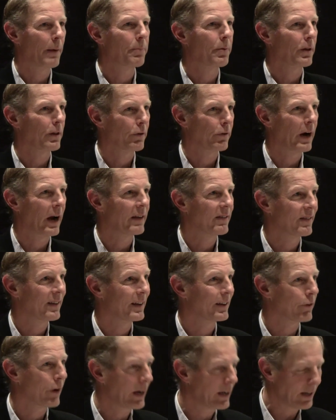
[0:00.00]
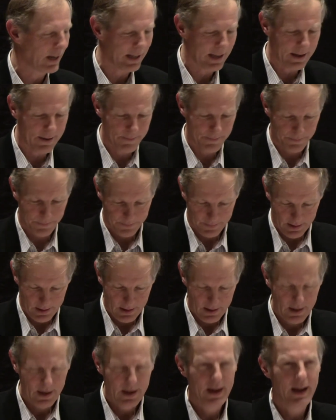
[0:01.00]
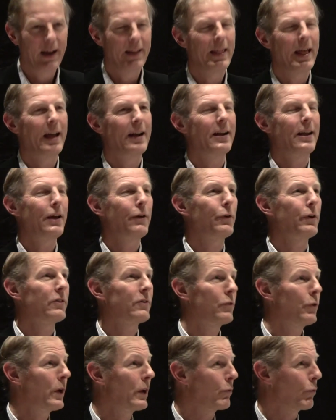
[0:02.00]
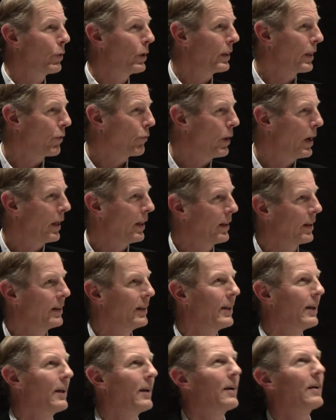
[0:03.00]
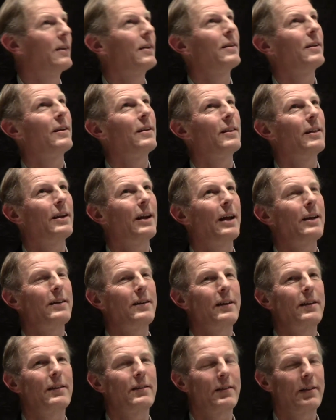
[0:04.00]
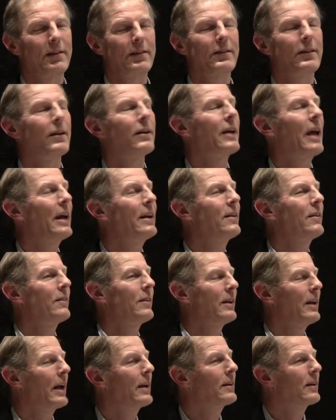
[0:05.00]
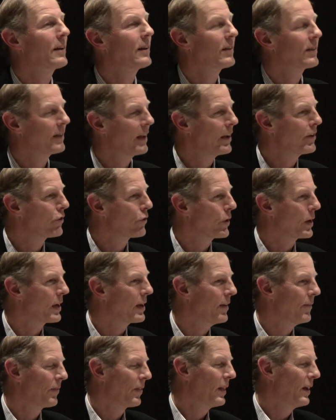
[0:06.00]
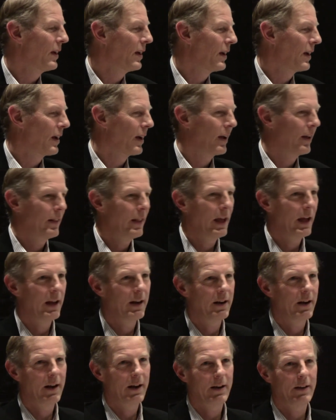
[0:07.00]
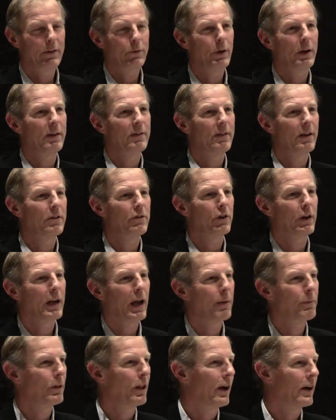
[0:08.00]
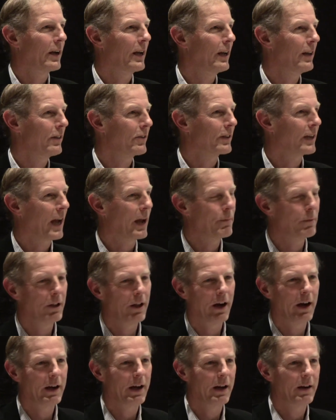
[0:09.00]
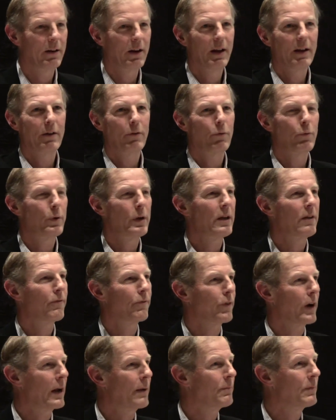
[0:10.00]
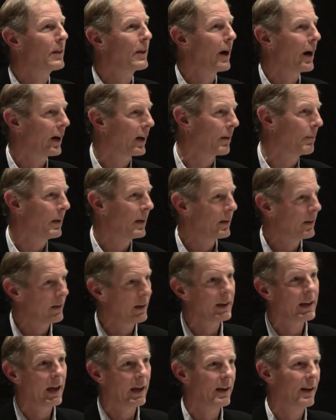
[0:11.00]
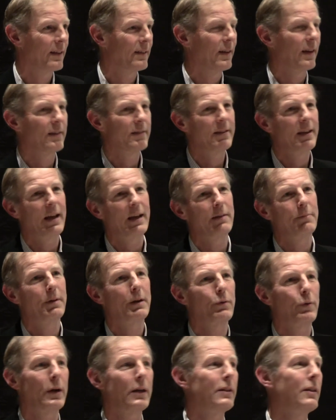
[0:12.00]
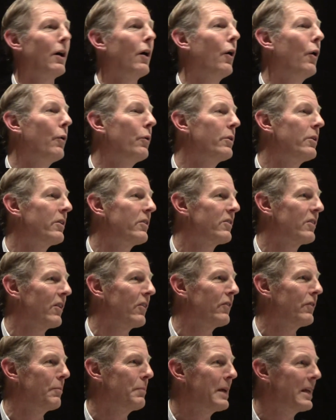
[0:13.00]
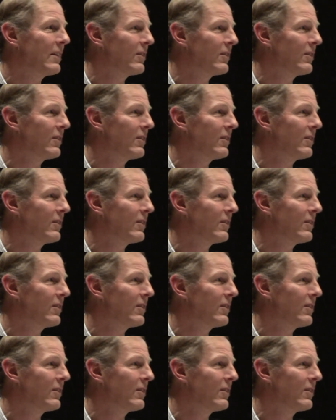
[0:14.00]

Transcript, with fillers: popularized it greatly. And then it was doing really well in the, in the nineteenth, uh, end of the nineteenth century. And then uh, the twentieth century came along, Hitler came along and reframed the argument, again, as I said, between the owners of the